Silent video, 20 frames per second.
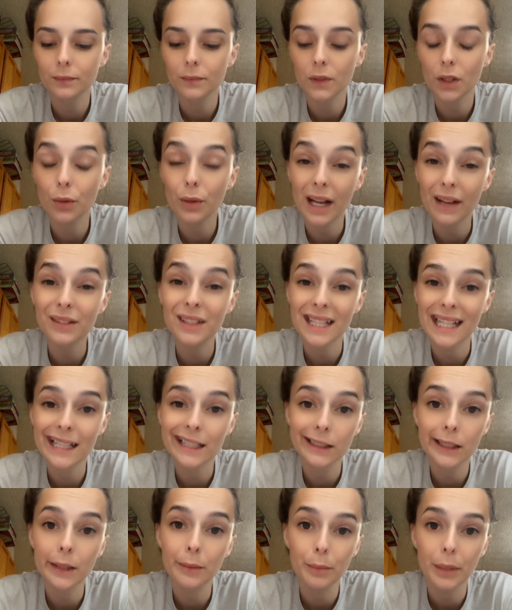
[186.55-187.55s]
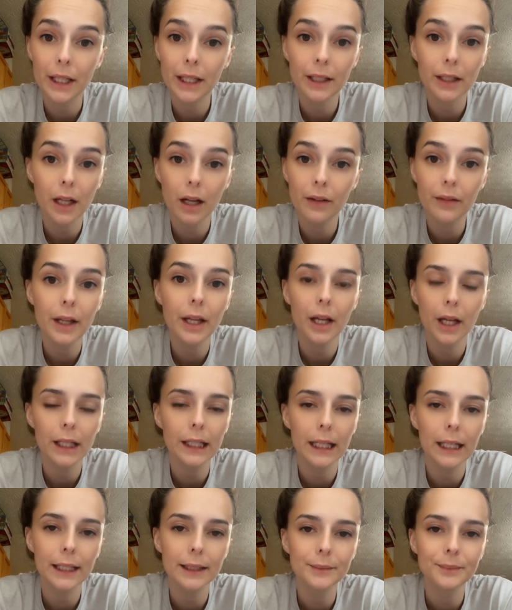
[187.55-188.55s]
You would have to take a good bit of it
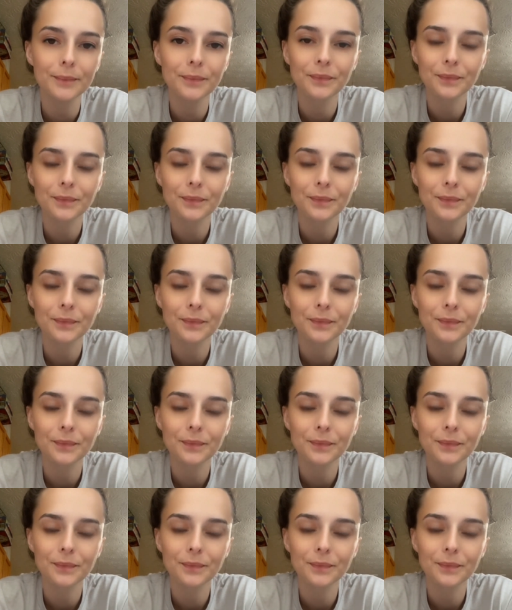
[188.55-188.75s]
again.